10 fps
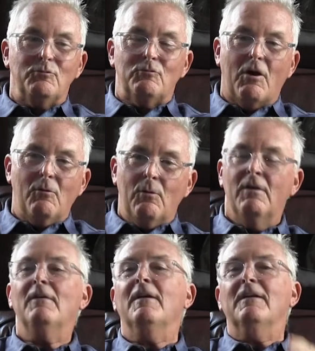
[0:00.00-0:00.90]
you know
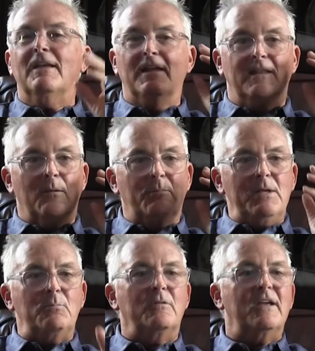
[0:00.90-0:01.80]
and the
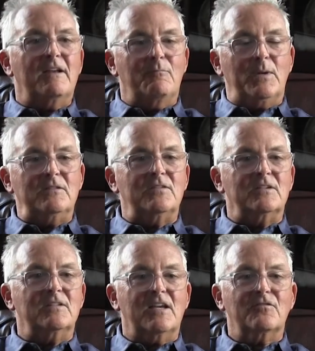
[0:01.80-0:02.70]
people that have been
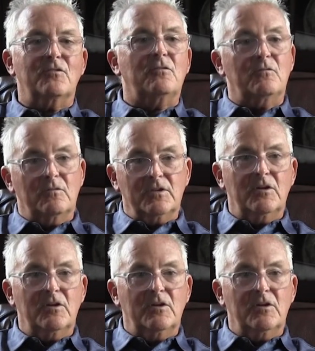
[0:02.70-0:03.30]
successful,